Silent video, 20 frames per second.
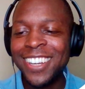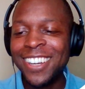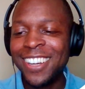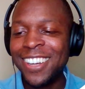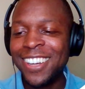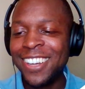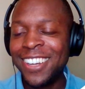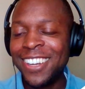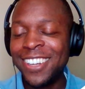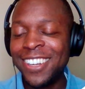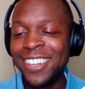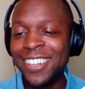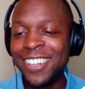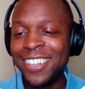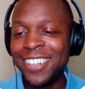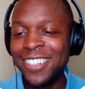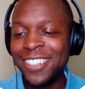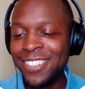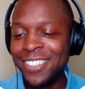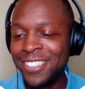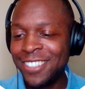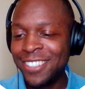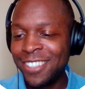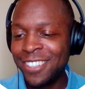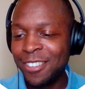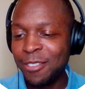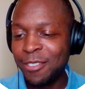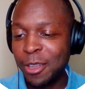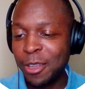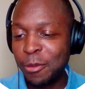Uh,
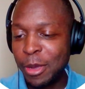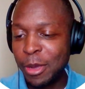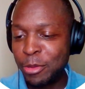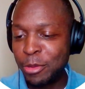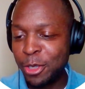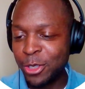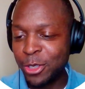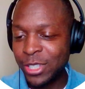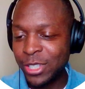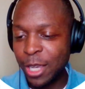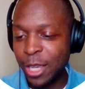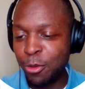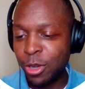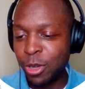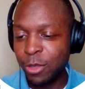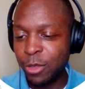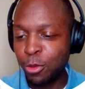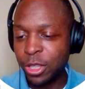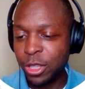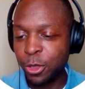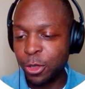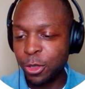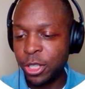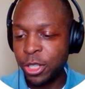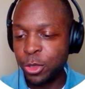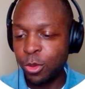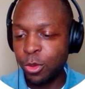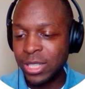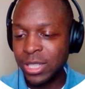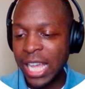now maybe you'll say what what the
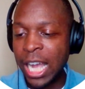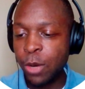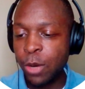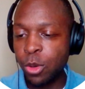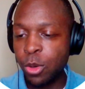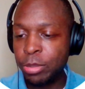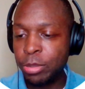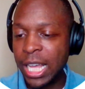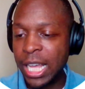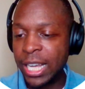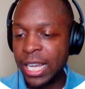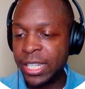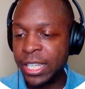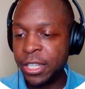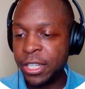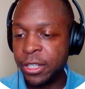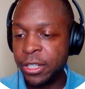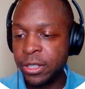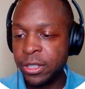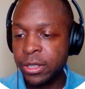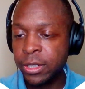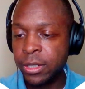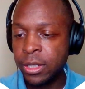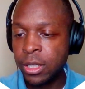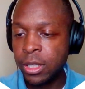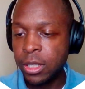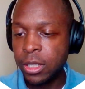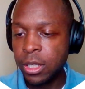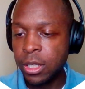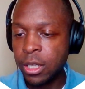cringe was. I replied here,
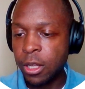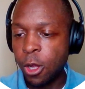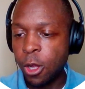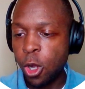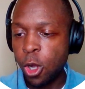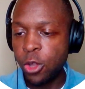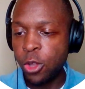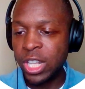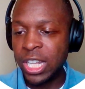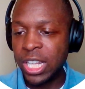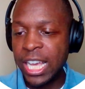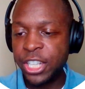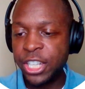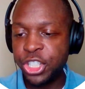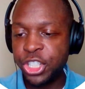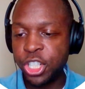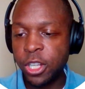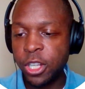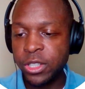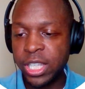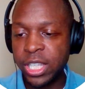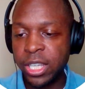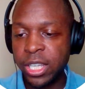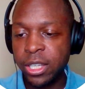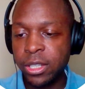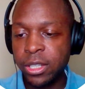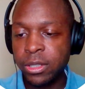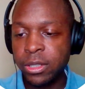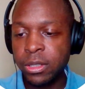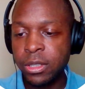all the lies y'all
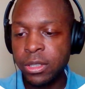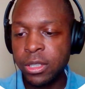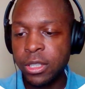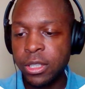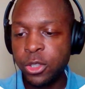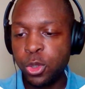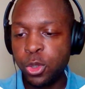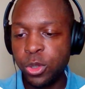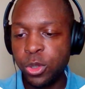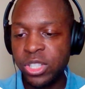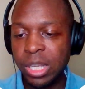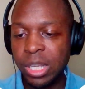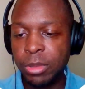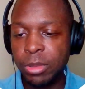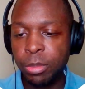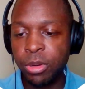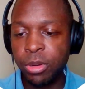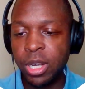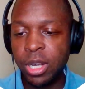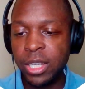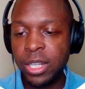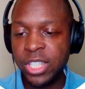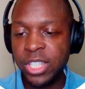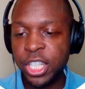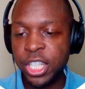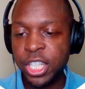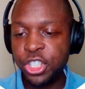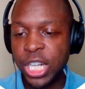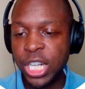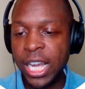tell to accept a Bronze
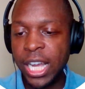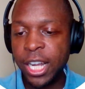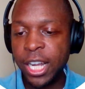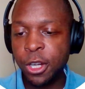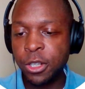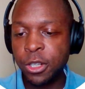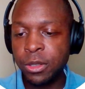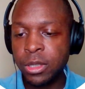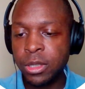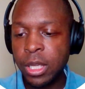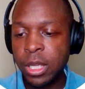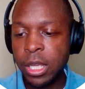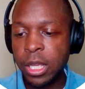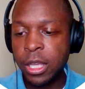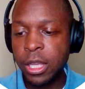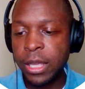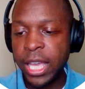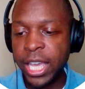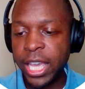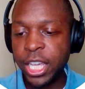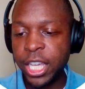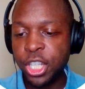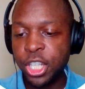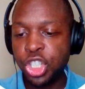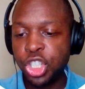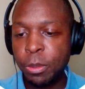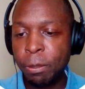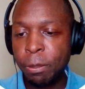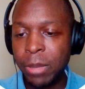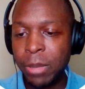Age, Iron
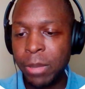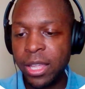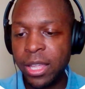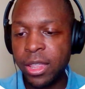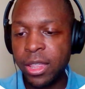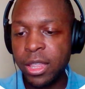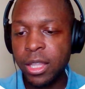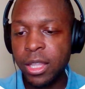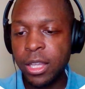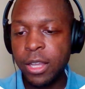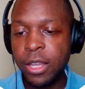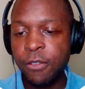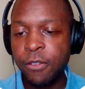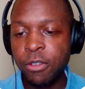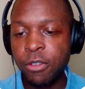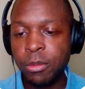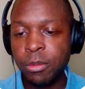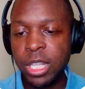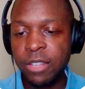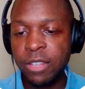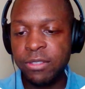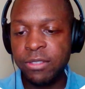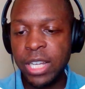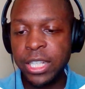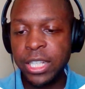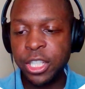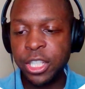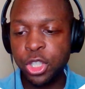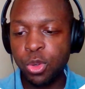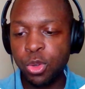Age myth from the
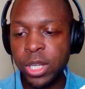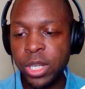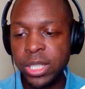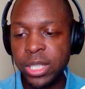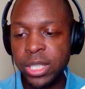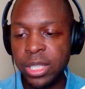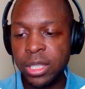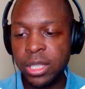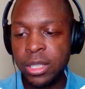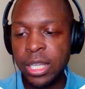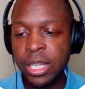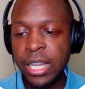Levant is crazy.